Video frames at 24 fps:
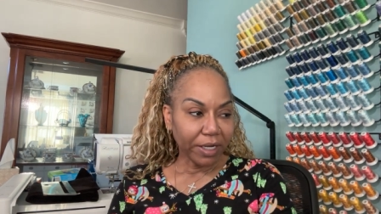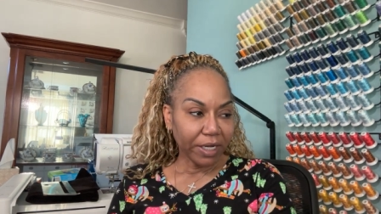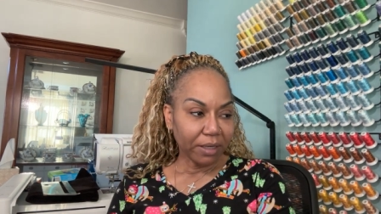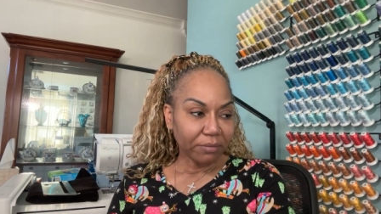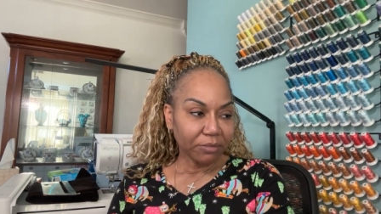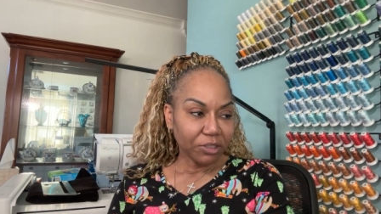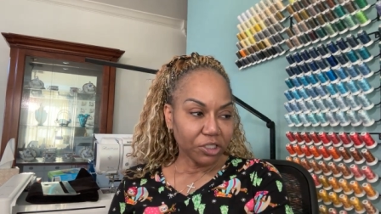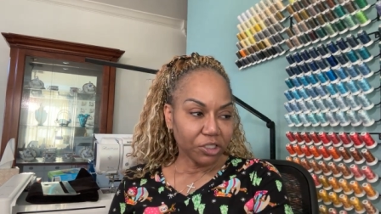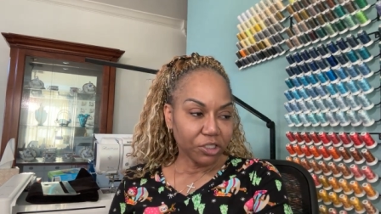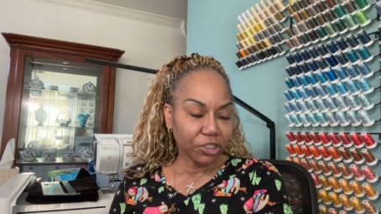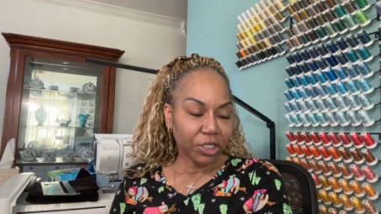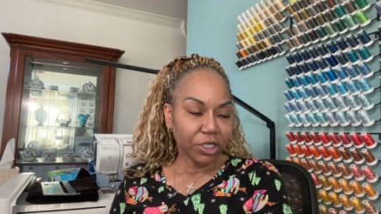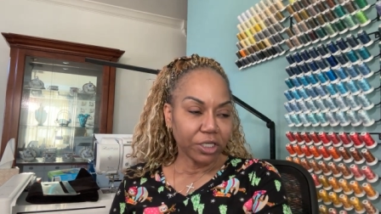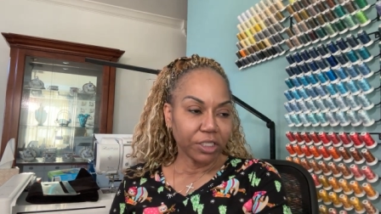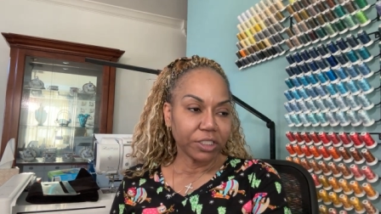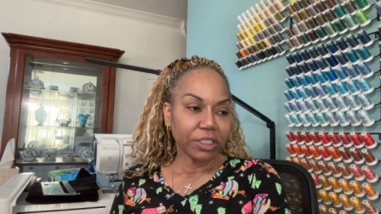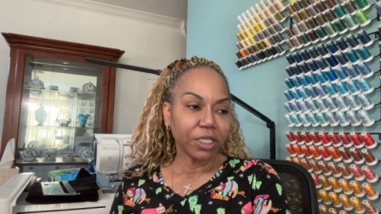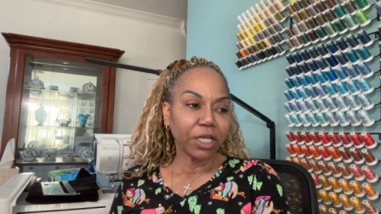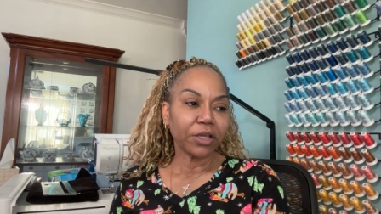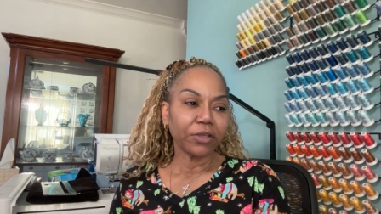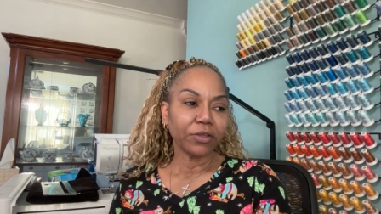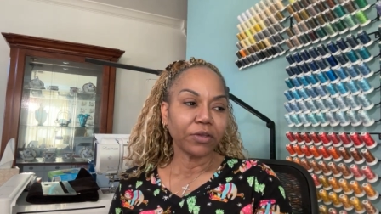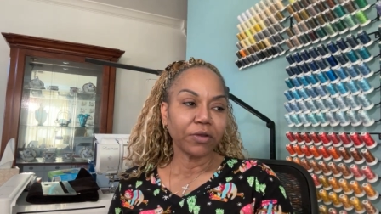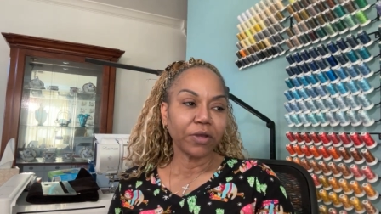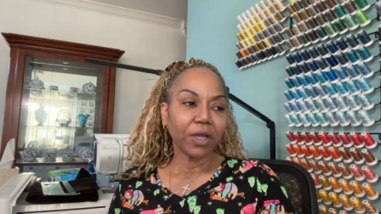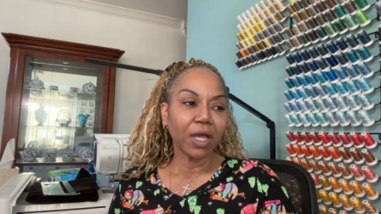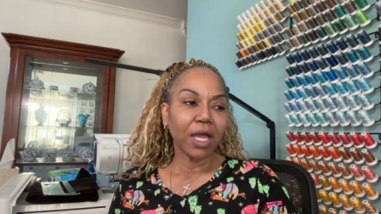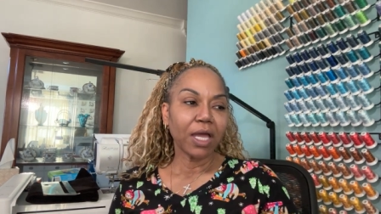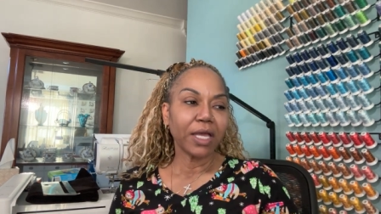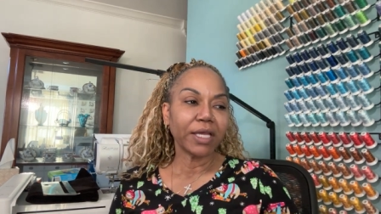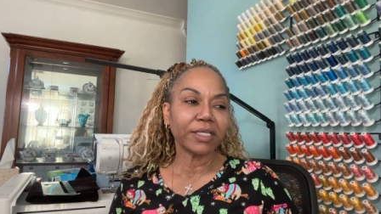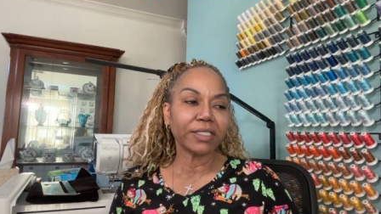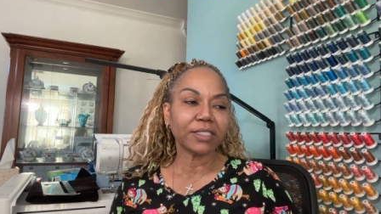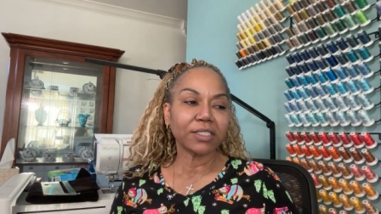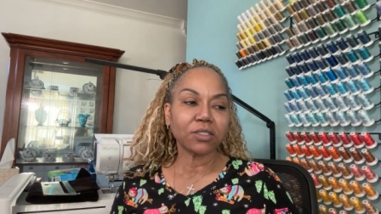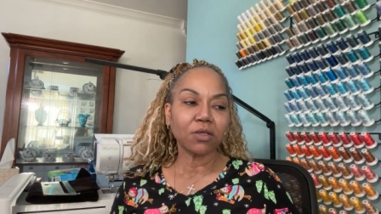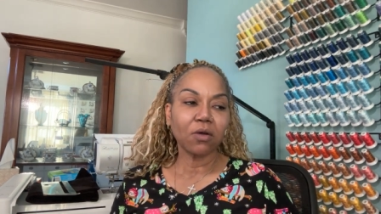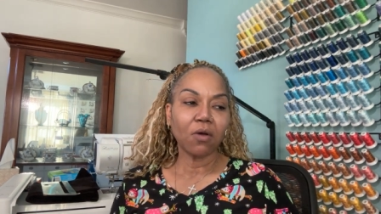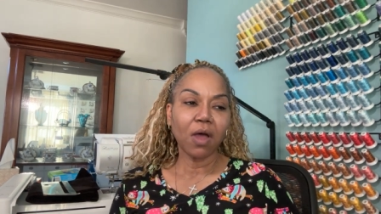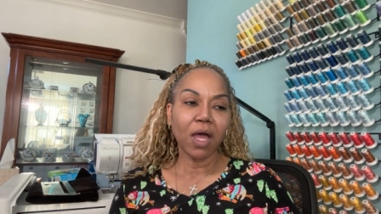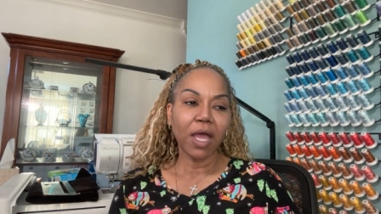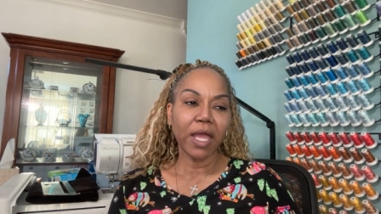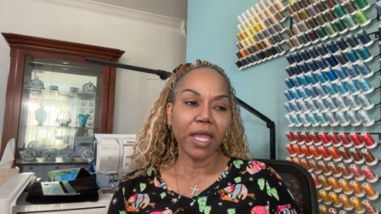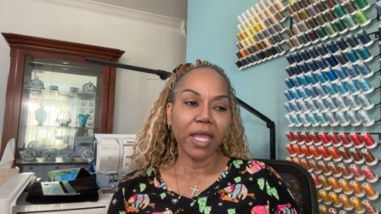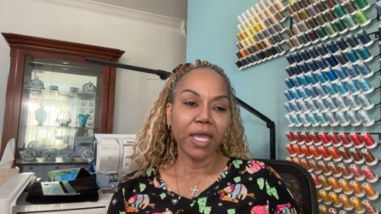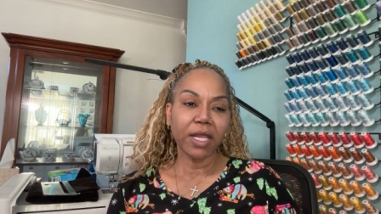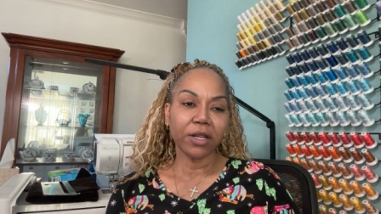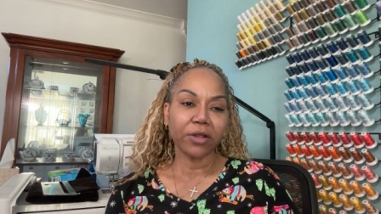I'm just going to tell you guys. So I
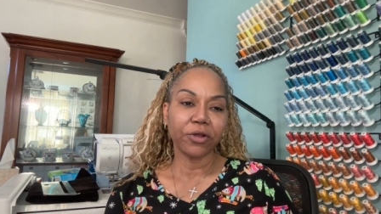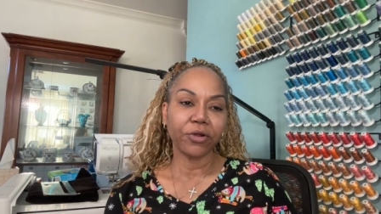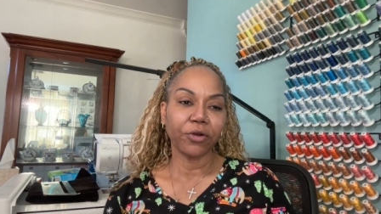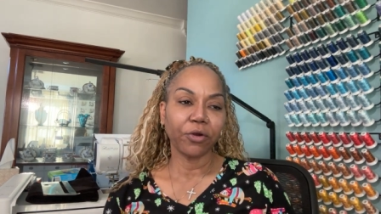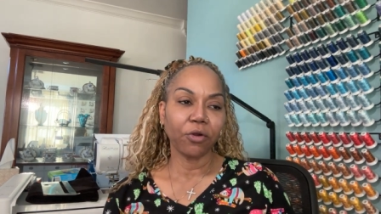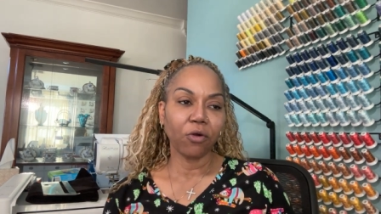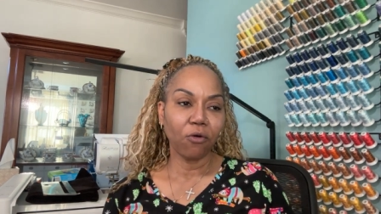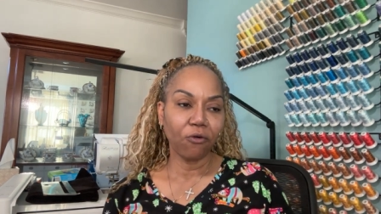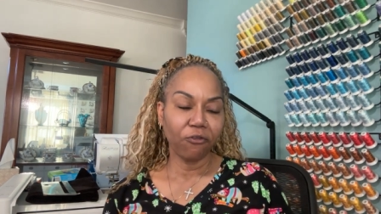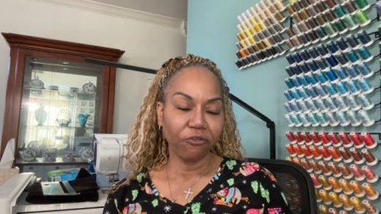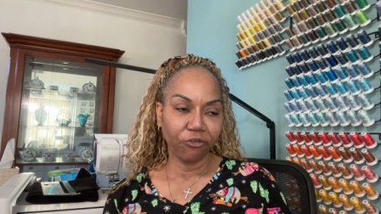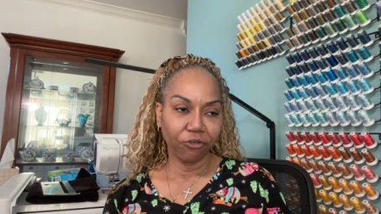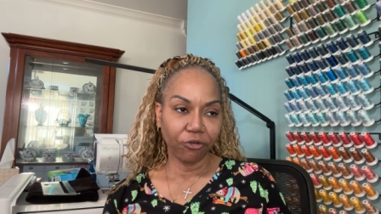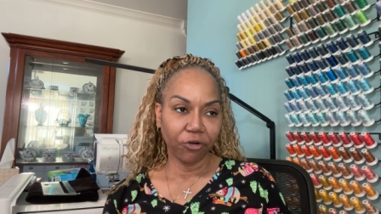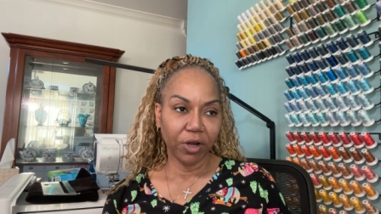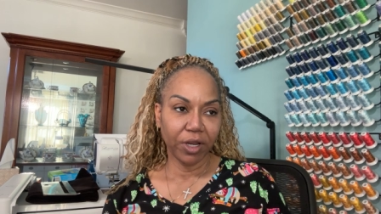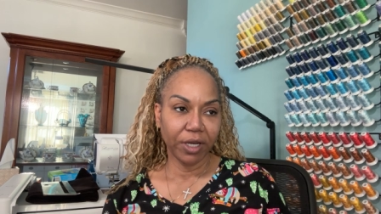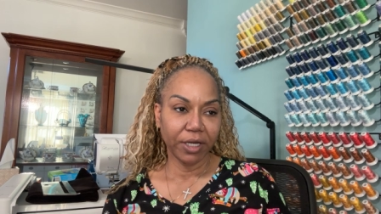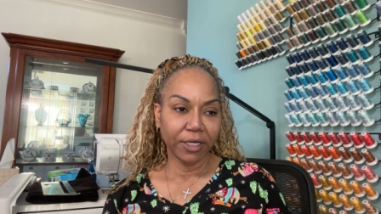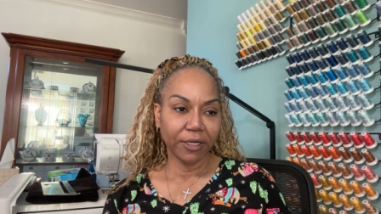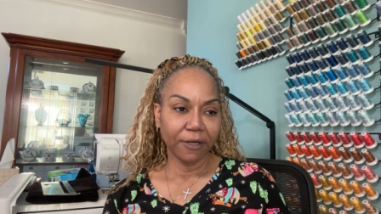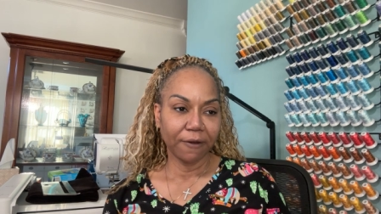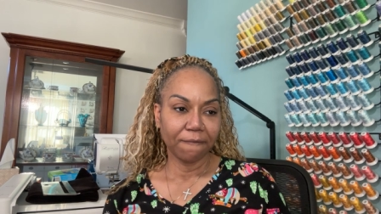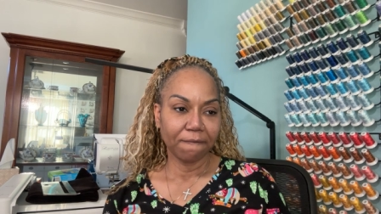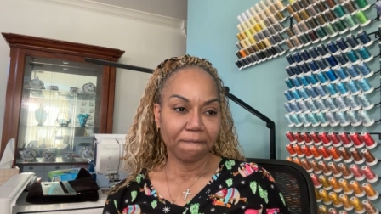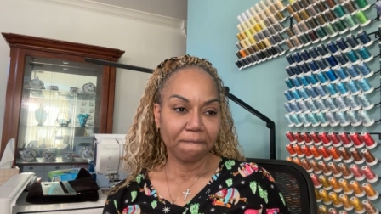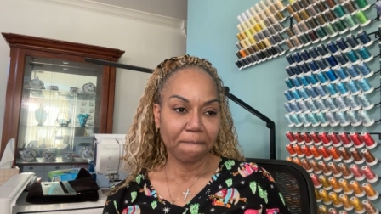had a girlfriend.